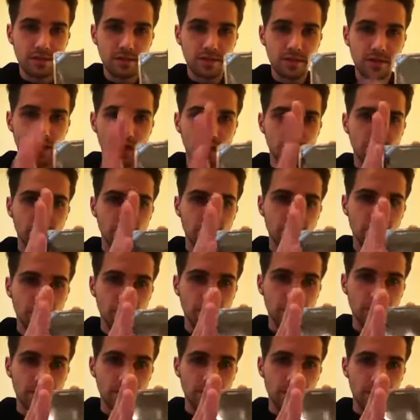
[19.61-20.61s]
I don't know if you can
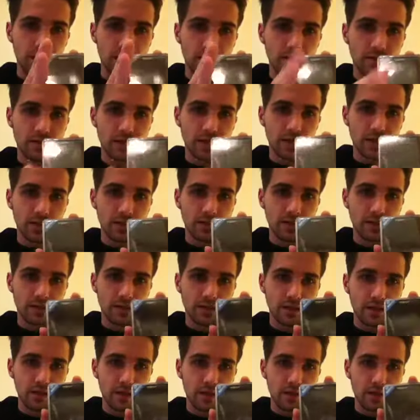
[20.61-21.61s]
see that. I got the
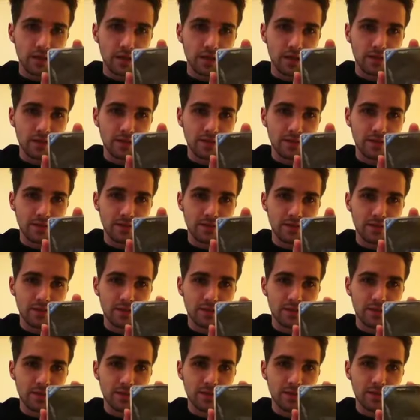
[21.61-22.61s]
glare on there.
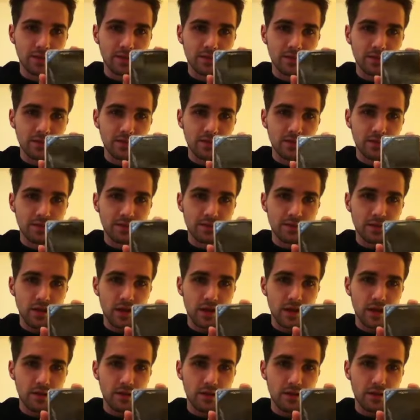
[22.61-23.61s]

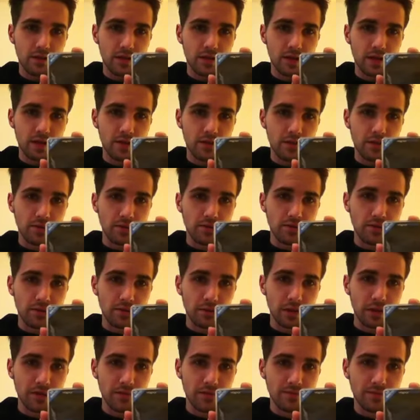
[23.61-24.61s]
Hey, look at that, you can see
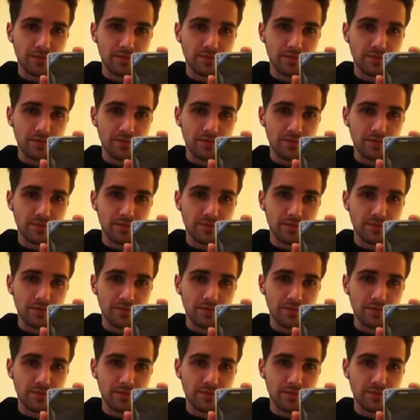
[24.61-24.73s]
me.